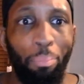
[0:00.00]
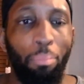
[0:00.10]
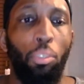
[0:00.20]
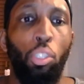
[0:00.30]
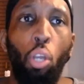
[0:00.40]

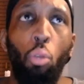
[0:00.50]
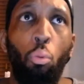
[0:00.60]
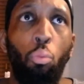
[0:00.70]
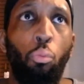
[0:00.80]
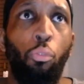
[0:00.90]
So
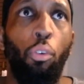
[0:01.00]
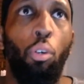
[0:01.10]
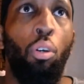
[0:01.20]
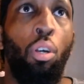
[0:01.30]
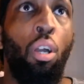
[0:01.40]

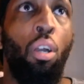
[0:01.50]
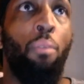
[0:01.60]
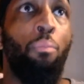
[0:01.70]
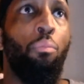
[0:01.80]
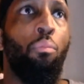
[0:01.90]
for
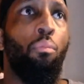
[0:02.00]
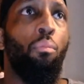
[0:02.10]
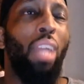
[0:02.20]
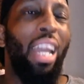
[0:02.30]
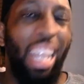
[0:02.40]

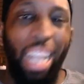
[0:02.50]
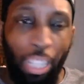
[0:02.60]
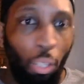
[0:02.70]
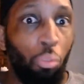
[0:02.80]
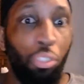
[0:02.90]
again, I
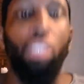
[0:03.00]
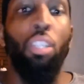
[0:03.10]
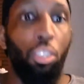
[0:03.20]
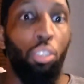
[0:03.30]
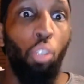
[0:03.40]
don't see
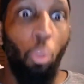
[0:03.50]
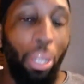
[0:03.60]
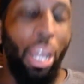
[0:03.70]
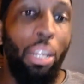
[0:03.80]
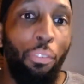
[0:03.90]
us doing
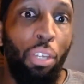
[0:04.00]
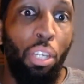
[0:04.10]
anything,